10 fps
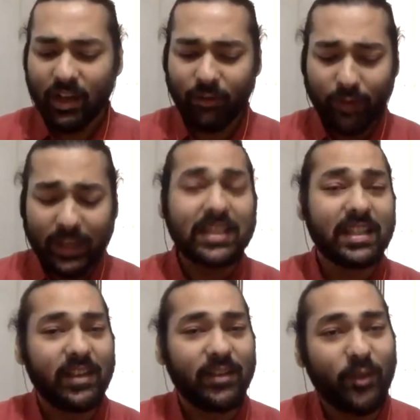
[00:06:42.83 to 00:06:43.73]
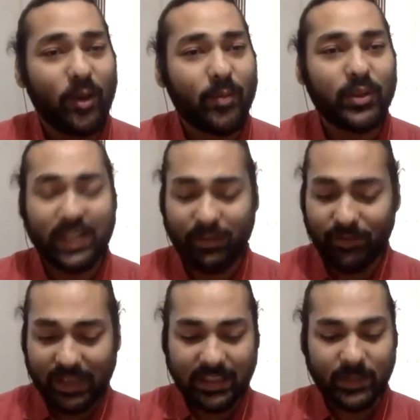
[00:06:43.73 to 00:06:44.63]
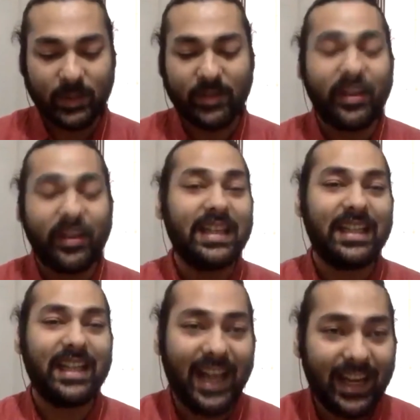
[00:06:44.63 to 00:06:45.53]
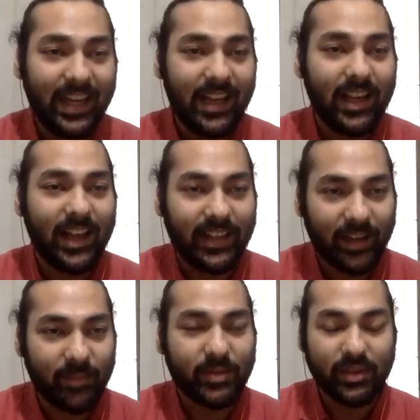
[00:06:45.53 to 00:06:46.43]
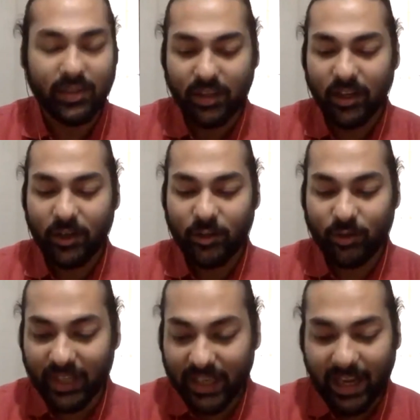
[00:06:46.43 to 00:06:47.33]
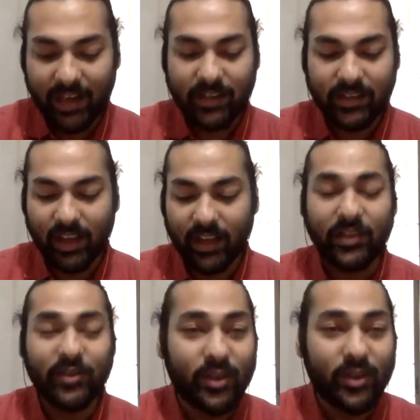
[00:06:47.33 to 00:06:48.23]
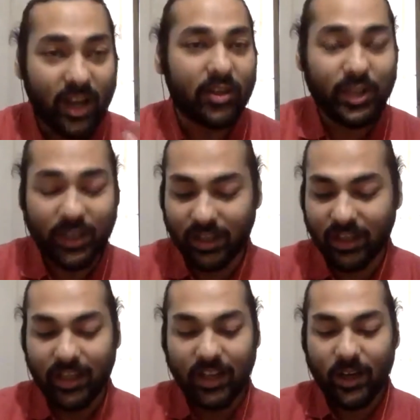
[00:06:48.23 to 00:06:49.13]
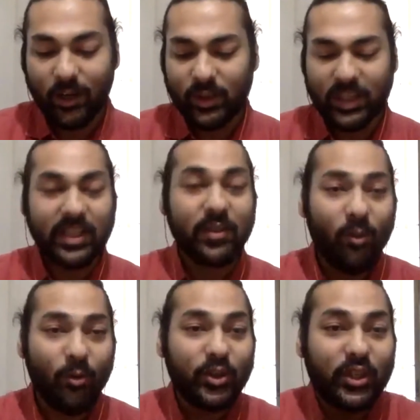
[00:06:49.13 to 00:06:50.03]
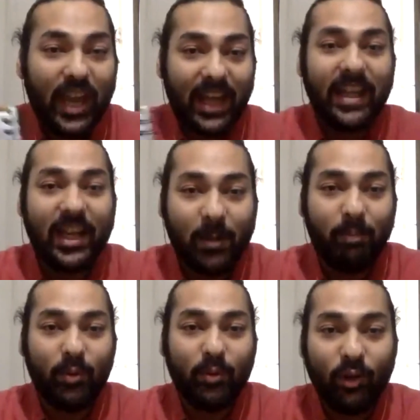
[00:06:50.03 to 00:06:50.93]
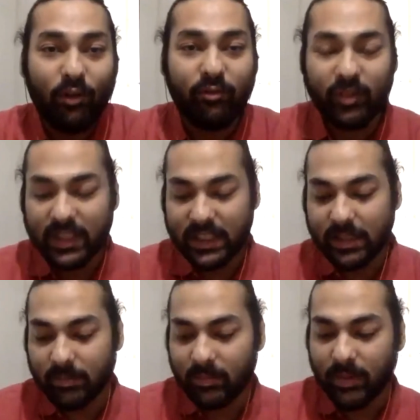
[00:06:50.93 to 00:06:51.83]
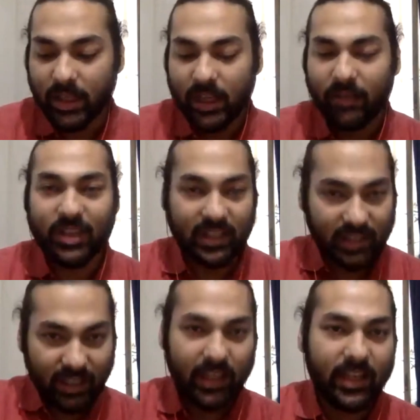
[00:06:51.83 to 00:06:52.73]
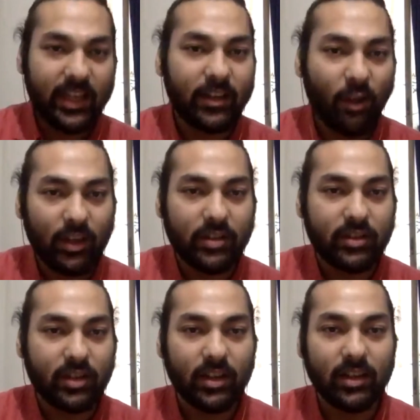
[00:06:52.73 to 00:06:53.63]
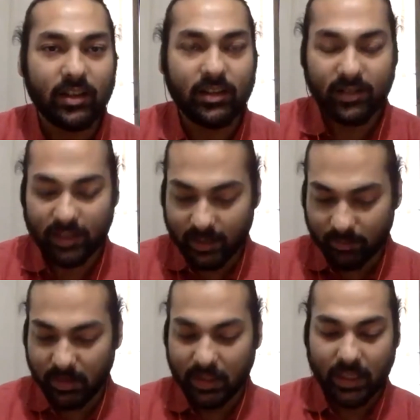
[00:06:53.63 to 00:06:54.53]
First and foremost, I feel this was a very daring attempt to create an introduction to such an oceanic pool of wisdom, which is the Indic knowledge systems.